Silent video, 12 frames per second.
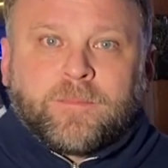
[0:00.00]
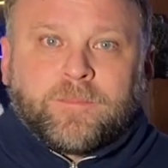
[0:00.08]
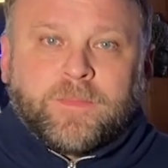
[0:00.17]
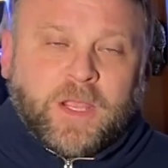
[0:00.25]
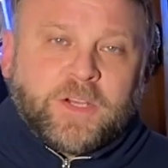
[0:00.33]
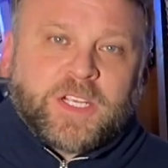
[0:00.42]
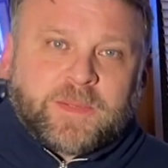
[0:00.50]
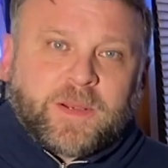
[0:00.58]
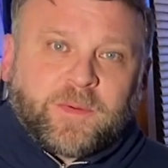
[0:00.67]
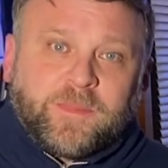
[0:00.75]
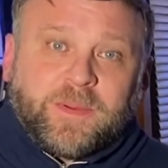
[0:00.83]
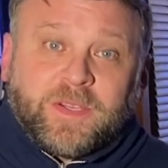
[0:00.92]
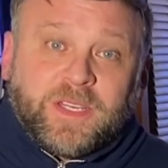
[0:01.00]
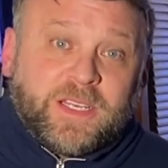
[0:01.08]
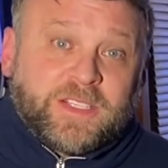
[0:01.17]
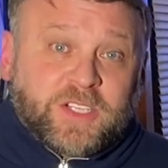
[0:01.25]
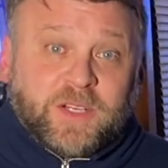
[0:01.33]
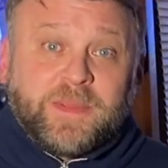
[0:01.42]
Now you're talking about a rebuild. And
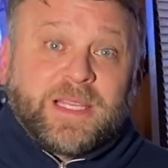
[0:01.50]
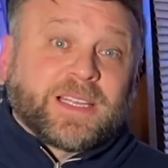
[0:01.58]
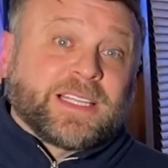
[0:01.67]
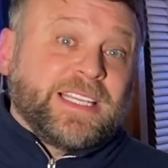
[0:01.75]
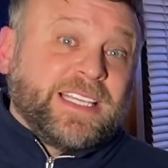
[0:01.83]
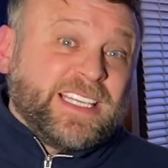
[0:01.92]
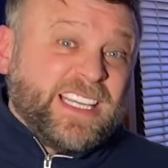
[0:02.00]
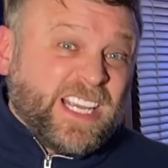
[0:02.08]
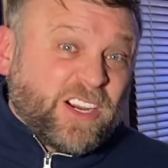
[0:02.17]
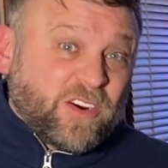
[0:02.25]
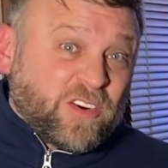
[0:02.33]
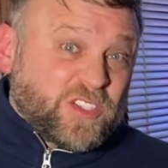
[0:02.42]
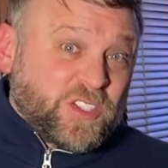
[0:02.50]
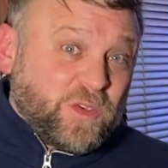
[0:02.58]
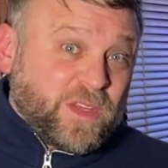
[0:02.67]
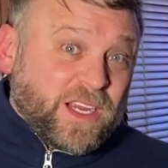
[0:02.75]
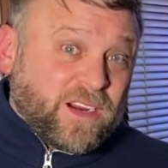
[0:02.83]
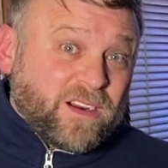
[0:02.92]
it's going to be a lean year or two
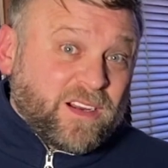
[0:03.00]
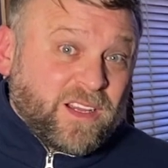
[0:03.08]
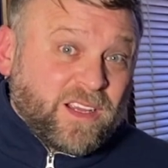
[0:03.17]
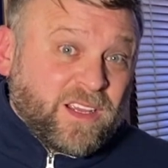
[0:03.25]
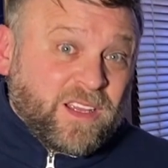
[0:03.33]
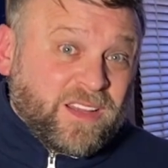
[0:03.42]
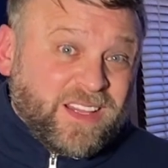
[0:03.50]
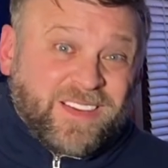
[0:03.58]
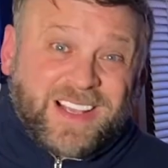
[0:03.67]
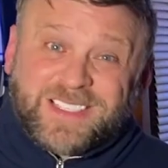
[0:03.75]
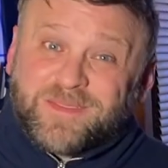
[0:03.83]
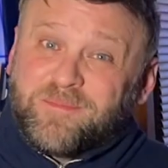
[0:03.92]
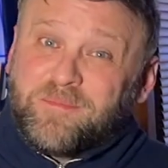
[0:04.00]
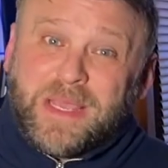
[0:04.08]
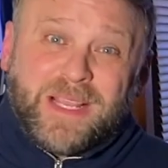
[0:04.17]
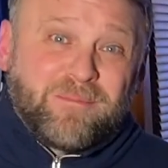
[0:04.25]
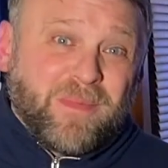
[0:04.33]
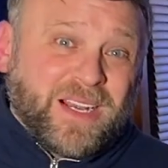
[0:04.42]
there. They've got some
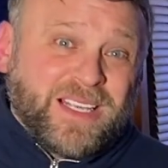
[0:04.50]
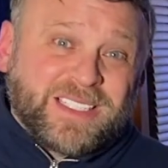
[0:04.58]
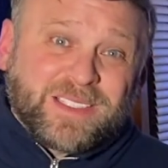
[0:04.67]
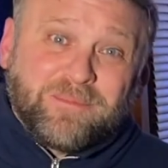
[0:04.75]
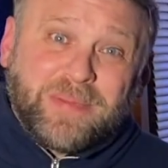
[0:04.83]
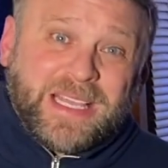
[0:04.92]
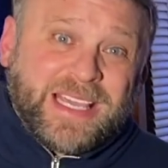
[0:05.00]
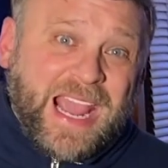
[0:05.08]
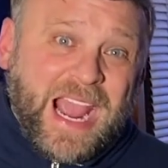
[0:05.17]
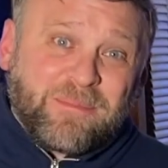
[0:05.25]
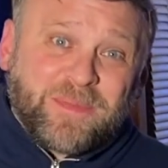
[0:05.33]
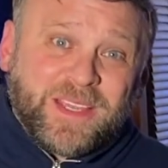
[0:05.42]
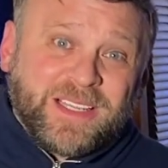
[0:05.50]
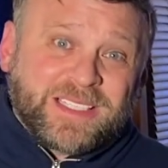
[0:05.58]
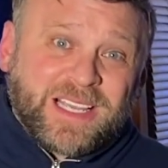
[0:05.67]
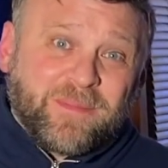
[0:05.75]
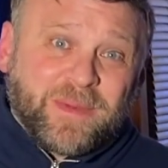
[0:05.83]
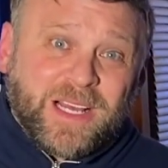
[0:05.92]
big money, some big cap things
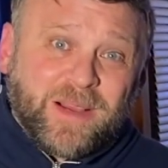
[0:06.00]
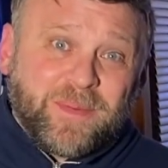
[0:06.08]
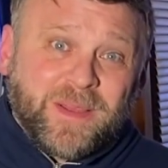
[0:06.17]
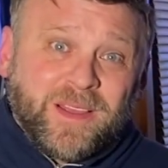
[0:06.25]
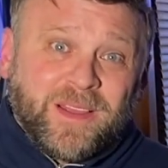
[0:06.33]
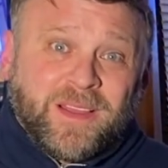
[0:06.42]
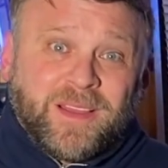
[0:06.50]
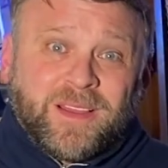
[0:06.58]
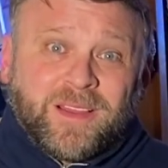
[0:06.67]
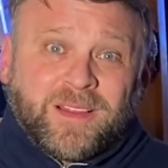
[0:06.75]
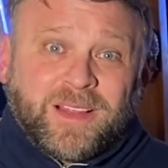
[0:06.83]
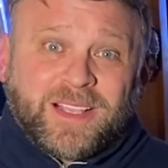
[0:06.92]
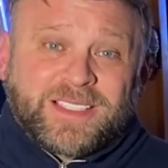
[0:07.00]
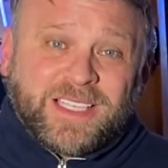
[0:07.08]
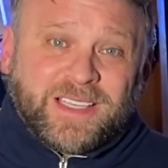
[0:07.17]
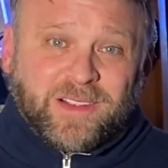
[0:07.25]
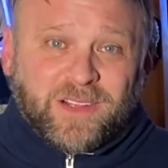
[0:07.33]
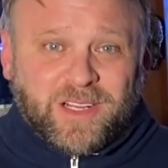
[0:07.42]
coming up. Like I said,
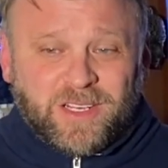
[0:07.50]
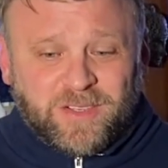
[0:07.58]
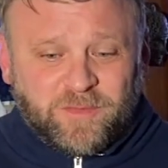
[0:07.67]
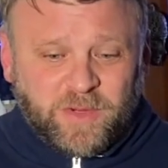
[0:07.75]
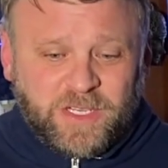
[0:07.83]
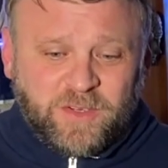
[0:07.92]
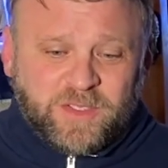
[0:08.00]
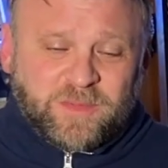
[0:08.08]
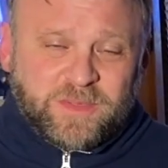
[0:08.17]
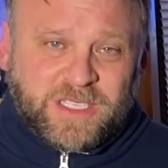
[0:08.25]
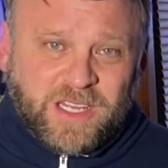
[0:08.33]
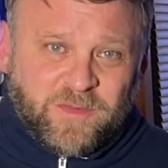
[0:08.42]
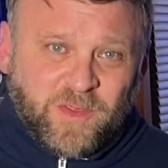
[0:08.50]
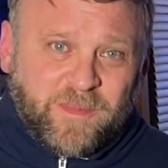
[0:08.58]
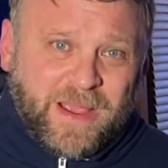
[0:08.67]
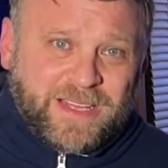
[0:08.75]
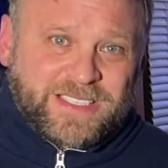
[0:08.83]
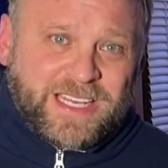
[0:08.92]
they're going to redo some stuff with
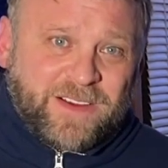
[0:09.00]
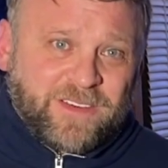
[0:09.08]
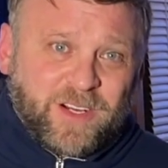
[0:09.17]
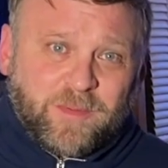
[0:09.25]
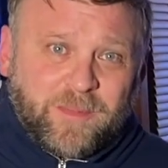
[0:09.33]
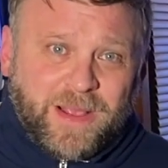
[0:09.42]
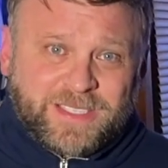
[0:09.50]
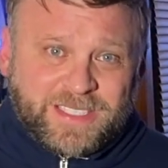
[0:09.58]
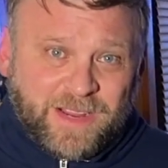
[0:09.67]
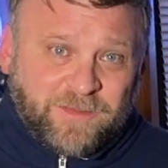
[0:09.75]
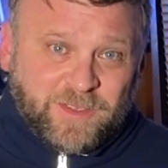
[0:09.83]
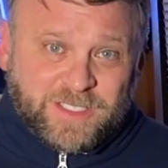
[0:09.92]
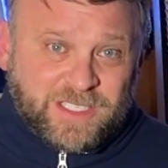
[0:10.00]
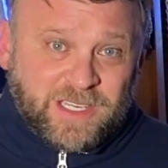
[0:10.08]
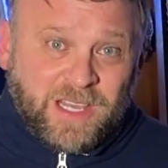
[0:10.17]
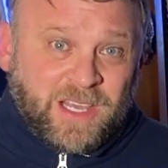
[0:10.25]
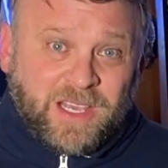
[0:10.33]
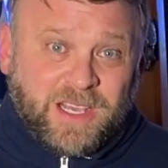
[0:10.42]
Matt Stafford here, but Matt Stafford's
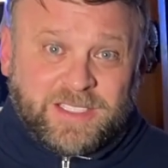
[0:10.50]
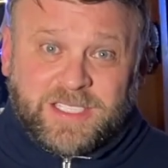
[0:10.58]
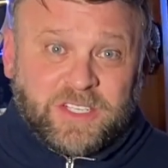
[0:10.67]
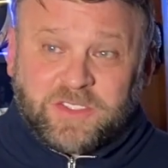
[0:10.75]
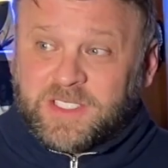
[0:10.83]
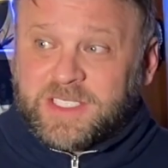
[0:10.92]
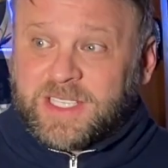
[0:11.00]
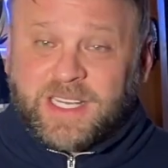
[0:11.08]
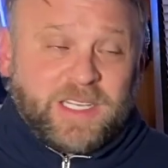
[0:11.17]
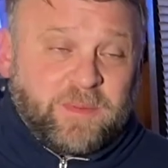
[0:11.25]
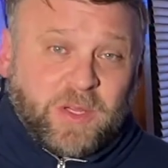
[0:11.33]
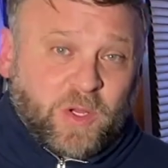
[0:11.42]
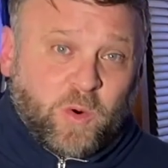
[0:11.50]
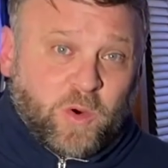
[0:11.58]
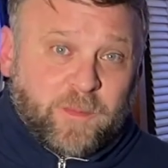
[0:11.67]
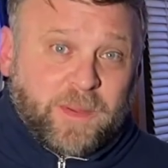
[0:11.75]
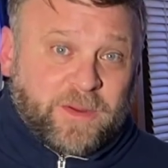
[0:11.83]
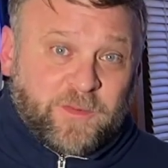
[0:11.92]
essentially slated to be their
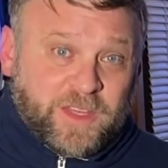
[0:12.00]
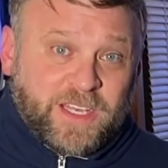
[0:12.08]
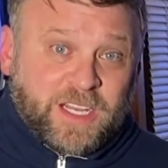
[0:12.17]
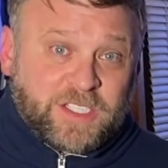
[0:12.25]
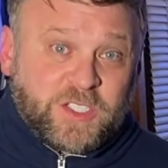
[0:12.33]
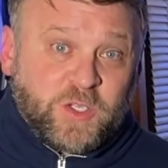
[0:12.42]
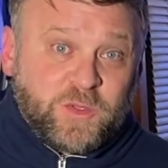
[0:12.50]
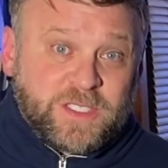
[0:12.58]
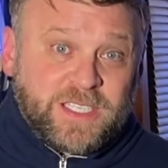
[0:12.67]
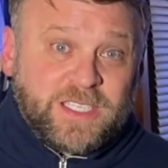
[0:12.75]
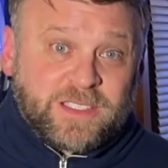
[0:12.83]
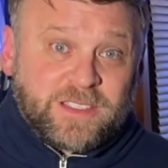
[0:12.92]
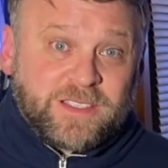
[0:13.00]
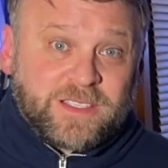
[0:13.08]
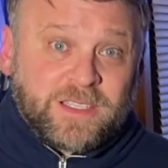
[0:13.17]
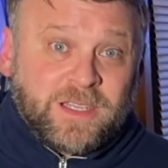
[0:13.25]
quarterback for the next 2 seasons.